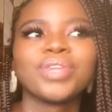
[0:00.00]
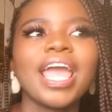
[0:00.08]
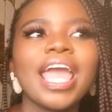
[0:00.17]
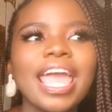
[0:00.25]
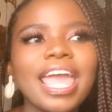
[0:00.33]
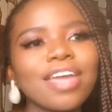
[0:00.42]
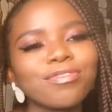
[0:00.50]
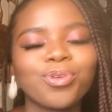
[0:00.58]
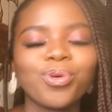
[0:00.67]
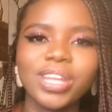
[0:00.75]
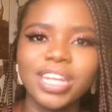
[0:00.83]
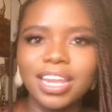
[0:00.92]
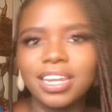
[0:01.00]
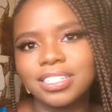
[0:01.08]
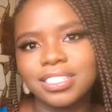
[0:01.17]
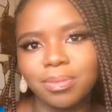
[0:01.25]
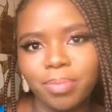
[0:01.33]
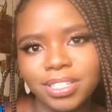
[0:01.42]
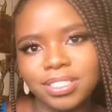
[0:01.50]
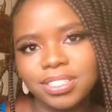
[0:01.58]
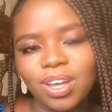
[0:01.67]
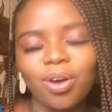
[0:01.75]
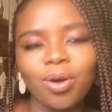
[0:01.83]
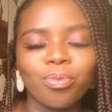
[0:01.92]
if Queen Elizabeth
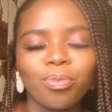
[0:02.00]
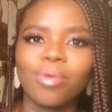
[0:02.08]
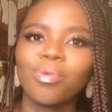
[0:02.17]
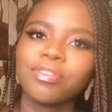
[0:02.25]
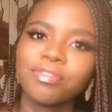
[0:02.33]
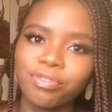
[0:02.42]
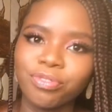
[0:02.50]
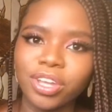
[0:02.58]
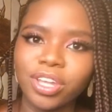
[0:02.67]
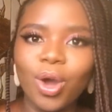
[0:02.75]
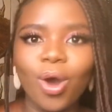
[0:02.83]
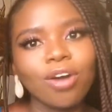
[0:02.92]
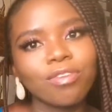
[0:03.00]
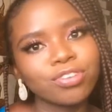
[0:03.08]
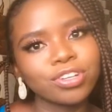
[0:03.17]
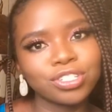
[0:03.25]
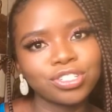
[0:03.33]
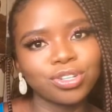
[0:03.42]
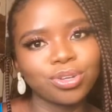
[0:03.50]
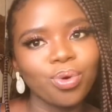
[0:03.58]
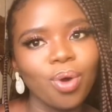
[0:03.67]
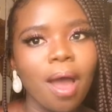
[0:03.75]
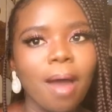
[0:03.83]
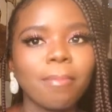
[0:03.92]
or Oprah Winfrey offers you
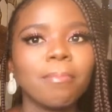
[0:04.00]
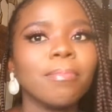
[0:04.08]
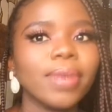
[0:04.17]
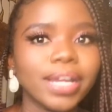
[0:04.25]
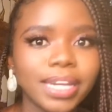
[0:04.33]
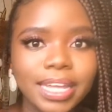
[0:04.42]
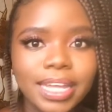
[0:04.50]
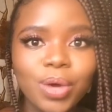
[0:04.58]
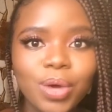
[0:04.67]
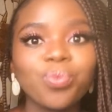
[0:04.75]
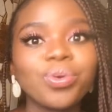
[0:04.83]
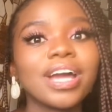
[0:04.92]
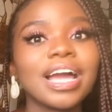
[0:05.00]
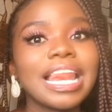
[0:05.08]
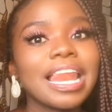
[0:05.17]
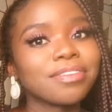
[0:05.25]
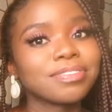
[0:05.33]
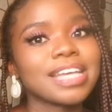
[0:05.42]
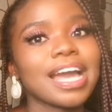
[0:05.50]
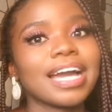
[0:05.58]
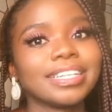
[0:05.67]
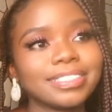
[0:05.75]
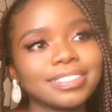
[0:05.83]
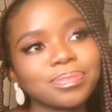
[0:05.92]
money with her left
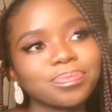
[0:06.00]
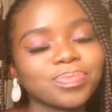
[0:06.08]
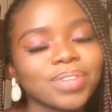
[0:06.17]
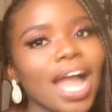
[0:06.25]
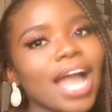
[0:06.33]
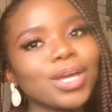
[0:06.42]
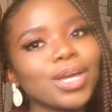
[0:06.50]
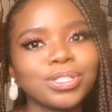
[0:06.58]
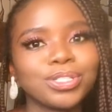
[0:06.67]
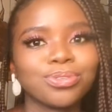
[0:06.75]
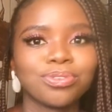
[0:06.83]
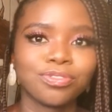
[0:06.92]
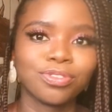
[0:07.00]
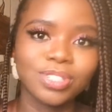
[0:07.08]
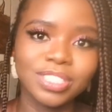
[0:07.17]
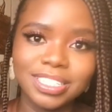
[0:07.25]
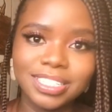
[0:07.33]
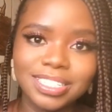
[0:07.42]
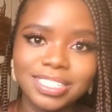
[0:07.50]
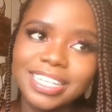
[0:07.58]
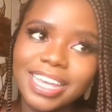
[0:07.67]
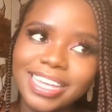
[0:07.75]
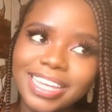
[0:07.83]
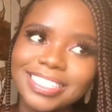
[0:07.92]
hand, are you going to refuse it
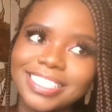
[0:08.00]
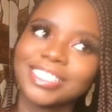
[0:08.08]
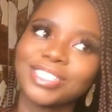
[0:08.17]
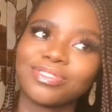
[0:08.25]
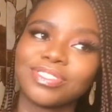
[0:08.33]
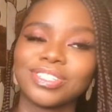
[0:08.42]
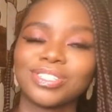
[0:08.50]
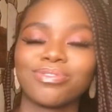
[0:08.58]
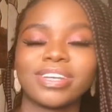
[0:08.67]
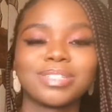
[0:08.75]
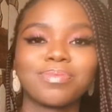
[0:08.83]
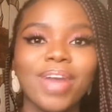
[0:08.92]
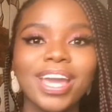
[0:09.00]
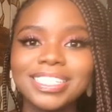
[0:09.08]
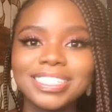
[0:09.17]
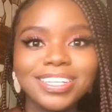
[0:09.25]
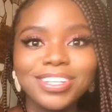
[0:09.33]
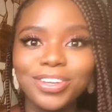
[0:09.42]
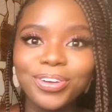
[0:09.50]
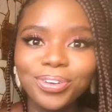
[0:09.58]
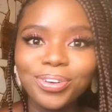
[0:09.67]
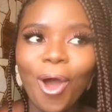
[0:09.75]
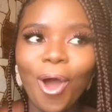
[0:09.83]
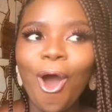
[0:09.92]
saying she's disrespecting you?
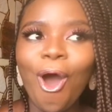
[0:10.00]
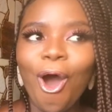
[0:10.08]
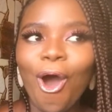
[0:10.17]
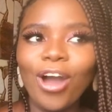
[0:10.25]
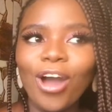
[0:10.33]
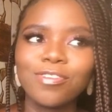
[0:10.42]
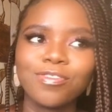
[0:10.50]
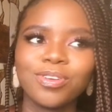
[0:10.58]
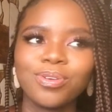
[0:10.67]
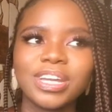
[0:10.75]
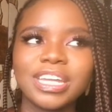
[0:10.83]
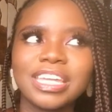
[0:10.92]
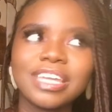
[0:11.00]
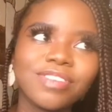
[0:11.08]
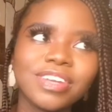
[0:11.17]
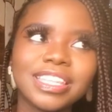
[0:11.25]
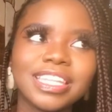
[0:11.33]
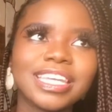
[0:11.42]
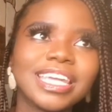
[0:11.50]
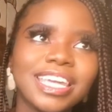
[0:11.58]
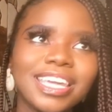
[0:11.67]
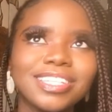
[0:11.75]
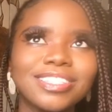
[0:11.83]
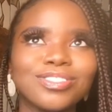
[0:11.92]
Or if you're given the
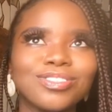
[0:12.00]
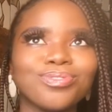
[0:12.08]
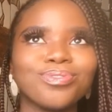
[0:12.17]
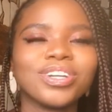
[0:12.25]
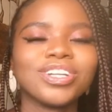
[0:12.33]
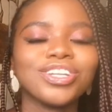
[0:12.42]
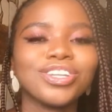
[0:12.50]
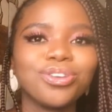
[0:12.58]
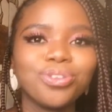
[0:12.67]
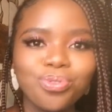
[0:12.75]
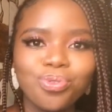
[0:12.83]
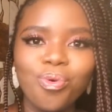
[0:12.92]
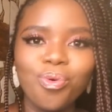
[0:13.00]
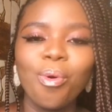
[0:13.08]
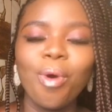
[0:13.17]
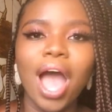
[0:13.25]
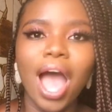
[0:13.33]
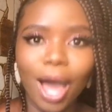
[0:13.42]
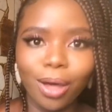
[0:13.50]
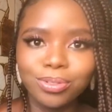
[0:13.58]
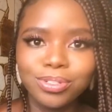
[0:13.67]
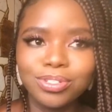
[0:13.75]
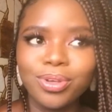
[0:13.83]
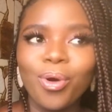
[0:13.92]
key to a new
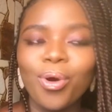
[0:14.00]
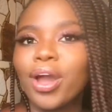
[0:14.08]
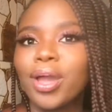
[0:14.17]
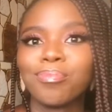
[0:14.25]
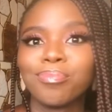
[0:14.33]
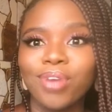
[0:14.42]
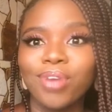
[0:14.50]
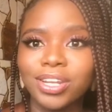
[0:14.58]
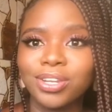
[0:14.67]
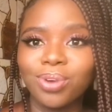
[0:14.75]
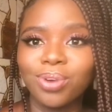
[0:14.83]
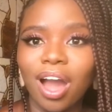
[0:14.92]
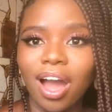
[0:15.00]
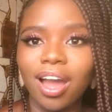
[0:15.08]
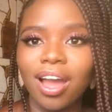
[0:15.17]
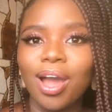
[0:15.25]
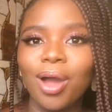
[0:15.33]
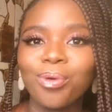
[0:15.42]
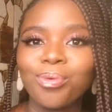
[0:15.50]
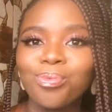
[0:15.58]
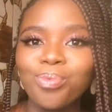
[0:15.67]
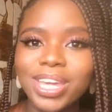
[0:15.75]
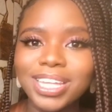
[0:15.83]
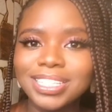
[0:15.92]
house or a brand new car
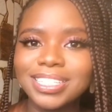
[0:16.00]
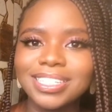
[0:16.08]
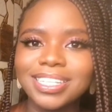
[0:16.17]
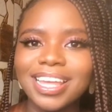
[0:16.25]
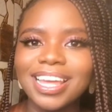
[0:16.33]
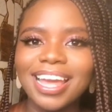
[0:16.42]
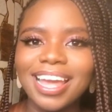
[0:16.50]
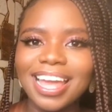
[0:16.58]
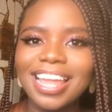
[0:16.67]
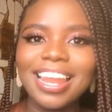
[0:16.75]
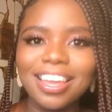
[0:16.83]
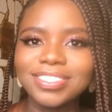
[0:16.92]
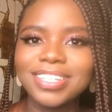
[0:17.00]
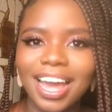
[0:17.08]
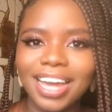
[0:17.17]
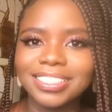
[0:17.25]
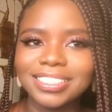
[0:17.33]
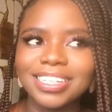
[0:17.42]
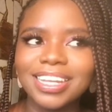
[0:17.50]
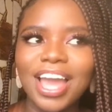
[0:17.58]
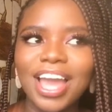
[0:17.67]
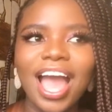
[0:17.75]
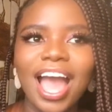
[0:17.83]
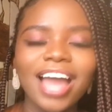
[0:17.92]
with a left hand.
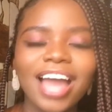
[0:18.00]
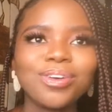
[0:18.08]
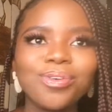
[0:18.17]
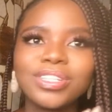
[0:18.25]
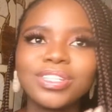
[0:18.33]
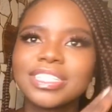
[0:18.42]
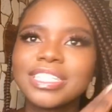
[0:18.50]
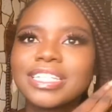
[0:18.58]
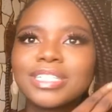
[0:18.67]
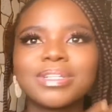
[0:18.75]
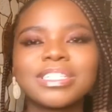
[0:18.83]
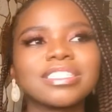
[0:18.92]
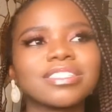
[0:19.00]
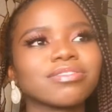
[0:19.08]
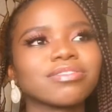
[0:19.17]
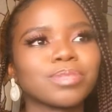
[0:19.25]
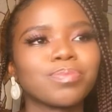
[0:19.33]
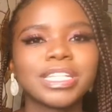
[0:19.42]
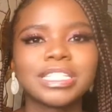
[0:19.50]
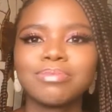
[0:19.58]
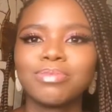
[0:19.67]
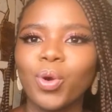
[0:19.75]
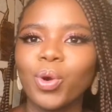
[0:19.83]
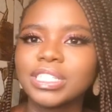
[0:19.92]
Are you going to say this person is disrespecting
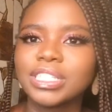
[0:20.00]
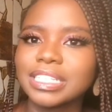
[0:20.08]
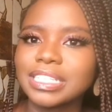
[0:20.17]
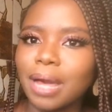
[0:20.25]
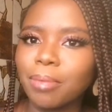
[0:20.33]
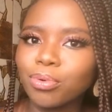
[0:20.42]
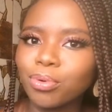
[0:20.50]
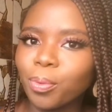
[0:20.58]
me or it's a taboo?